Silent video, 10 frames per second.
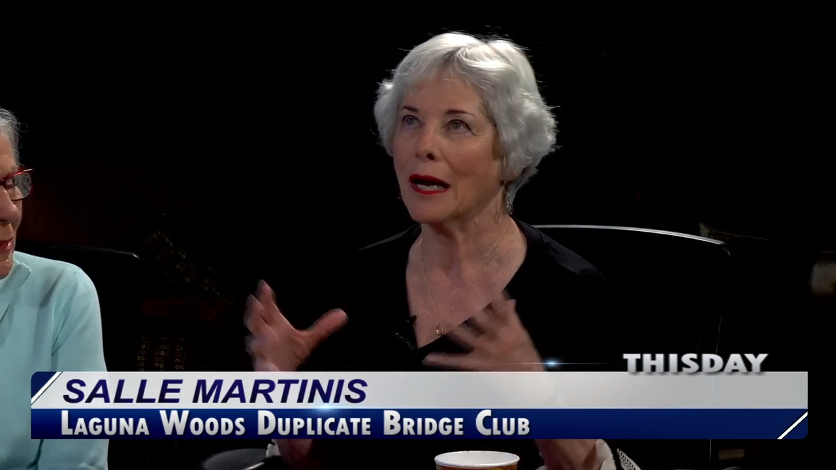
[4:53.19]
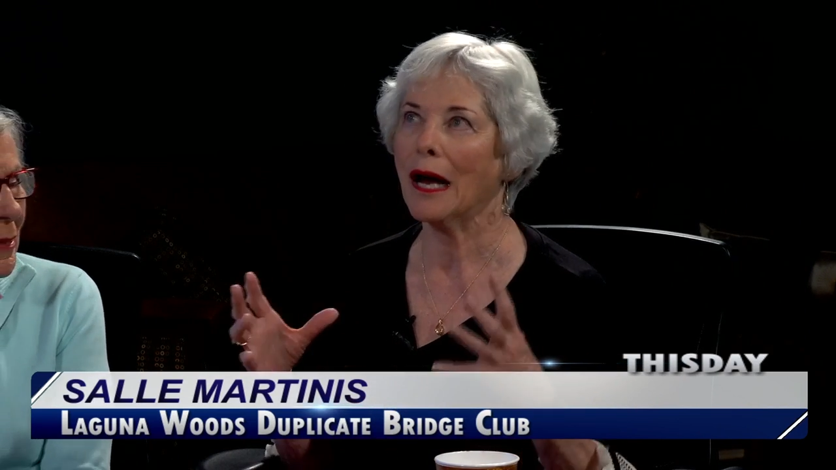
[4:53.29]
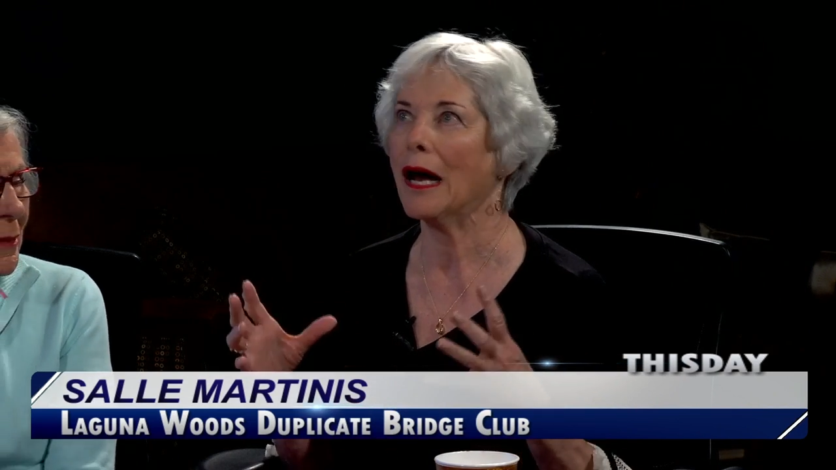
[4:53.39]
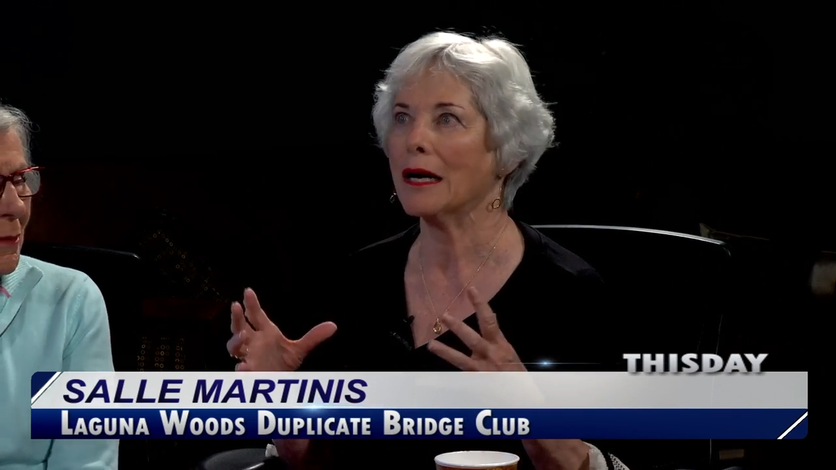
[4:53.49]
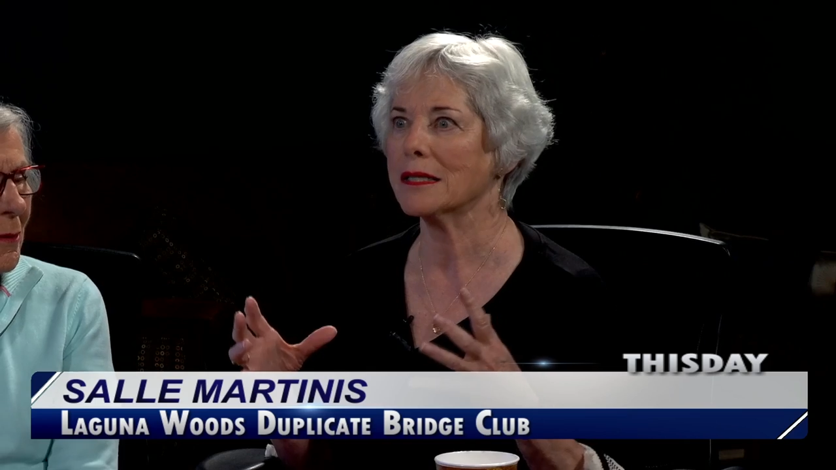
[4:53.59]

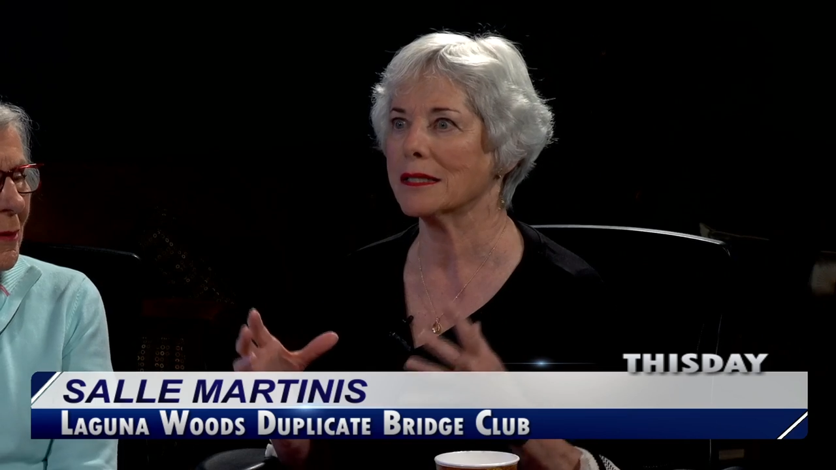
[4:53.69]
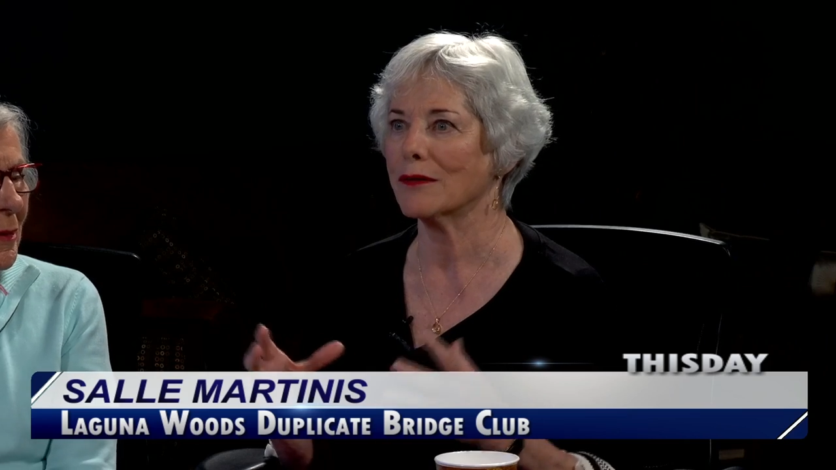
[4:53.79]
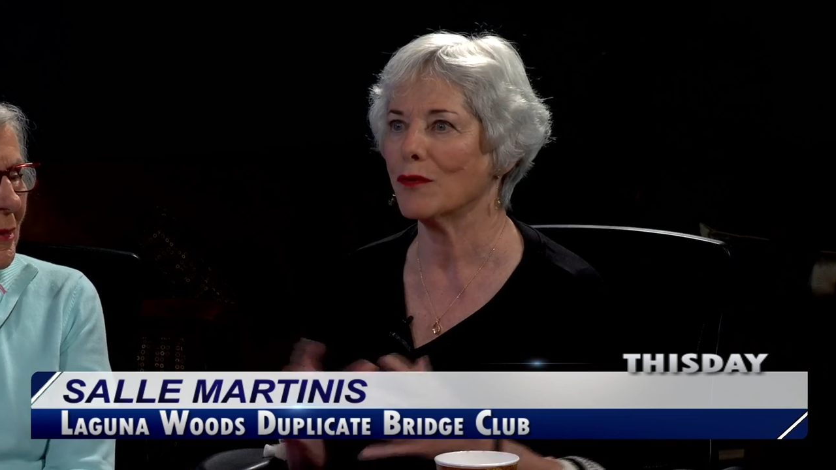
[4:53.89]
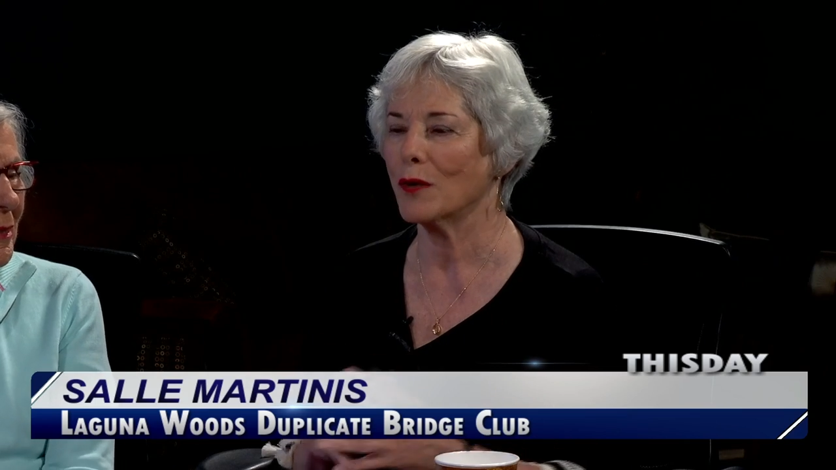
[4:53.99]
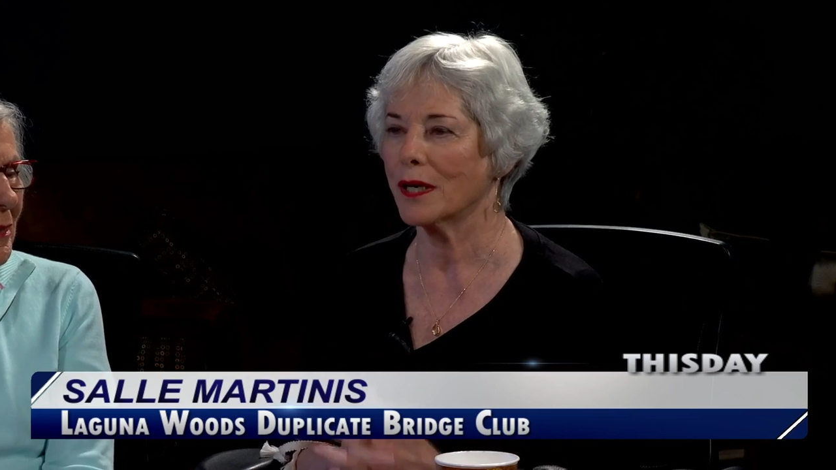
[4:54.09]
angst
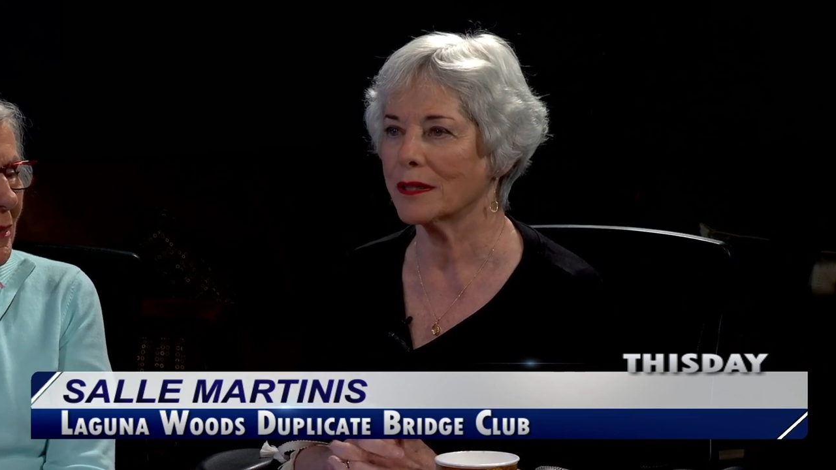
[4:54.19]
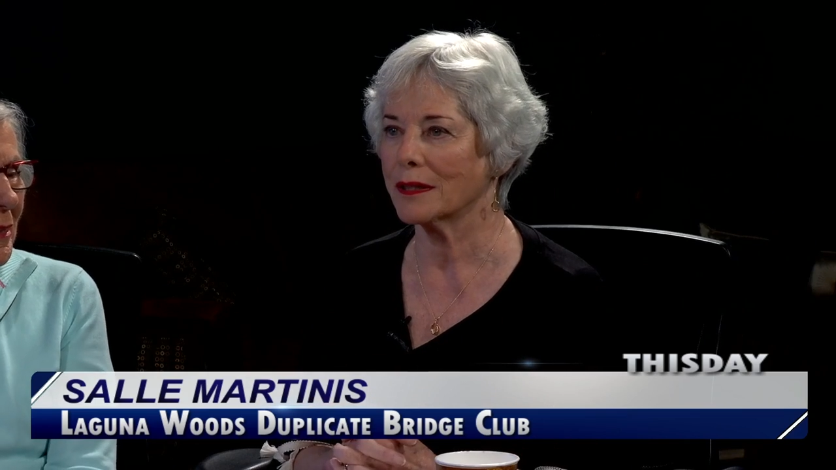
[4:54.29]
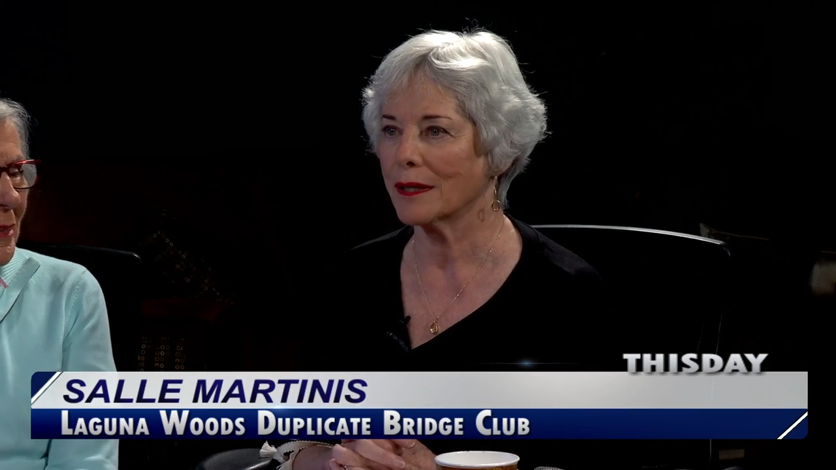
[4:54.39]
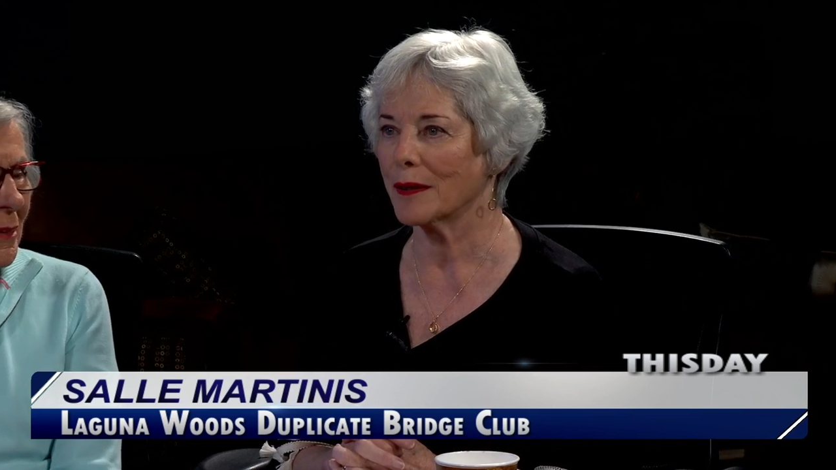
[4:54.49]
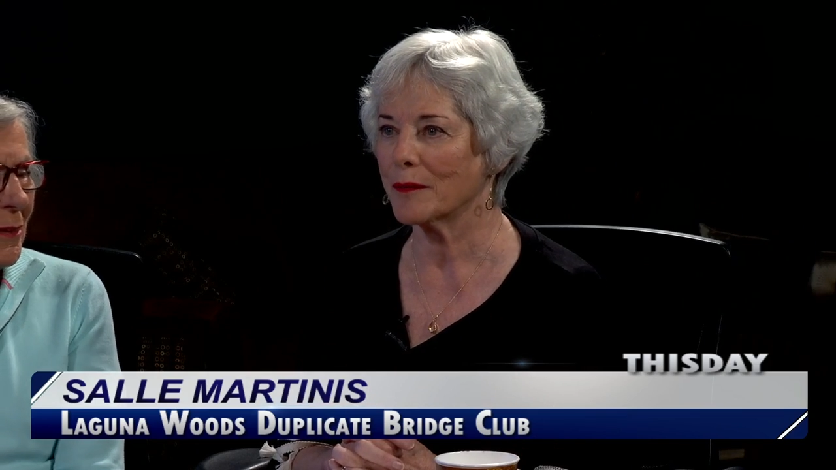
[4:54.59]
of what
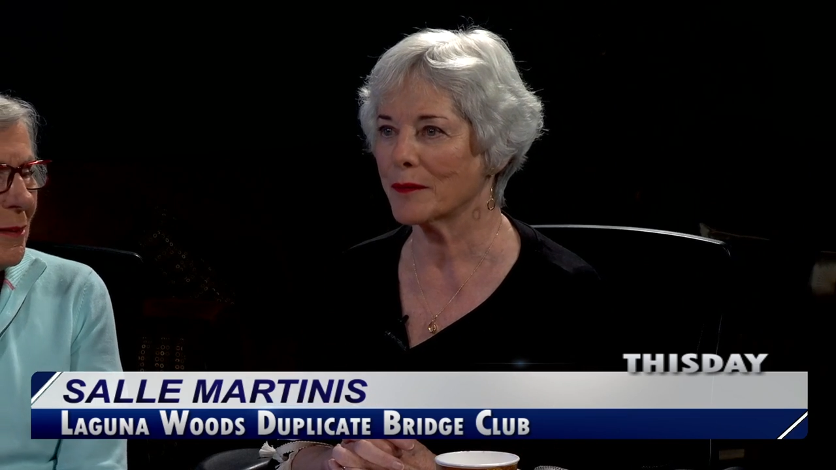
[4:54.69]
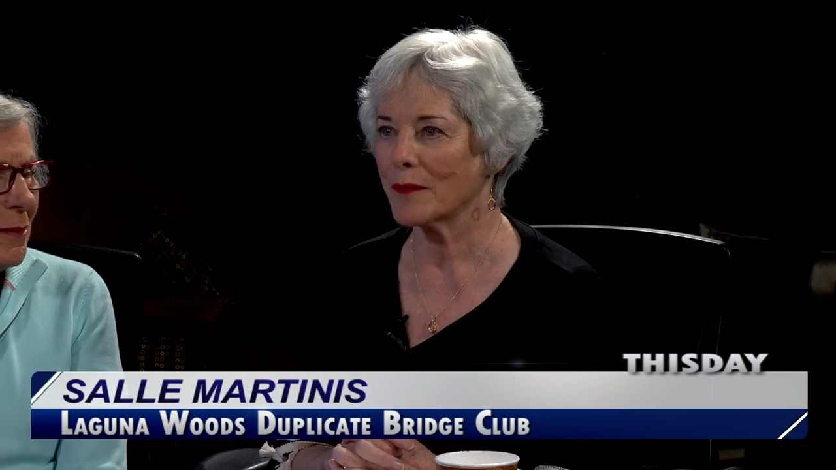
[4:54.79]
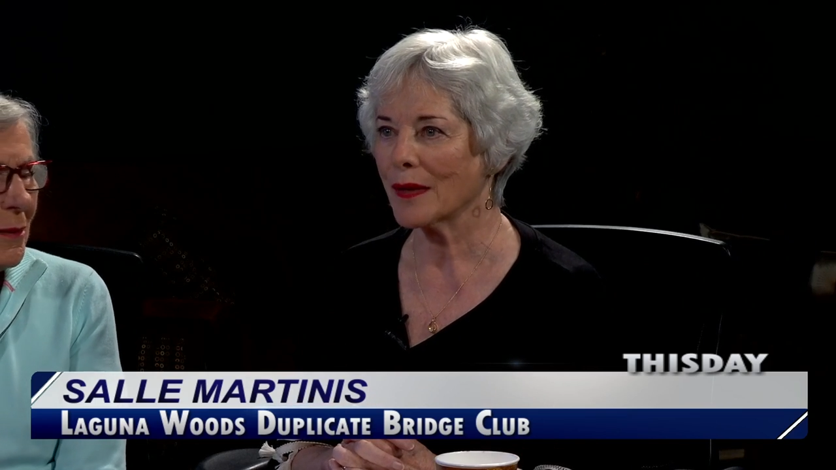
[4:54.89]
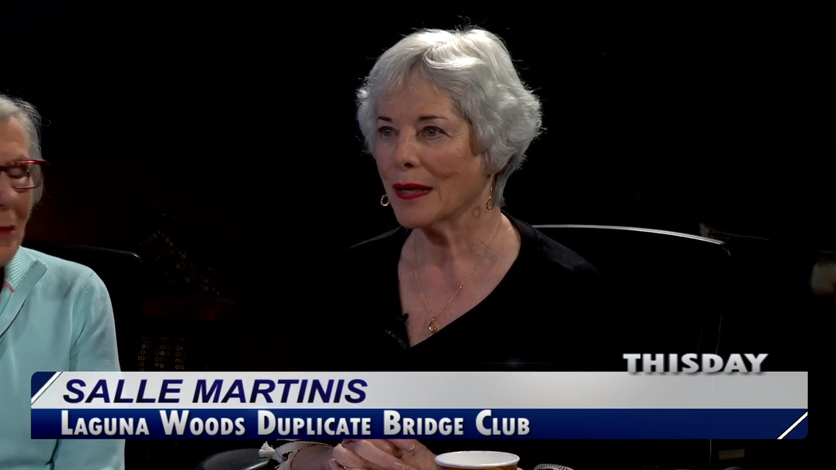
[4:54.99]
um, yeah.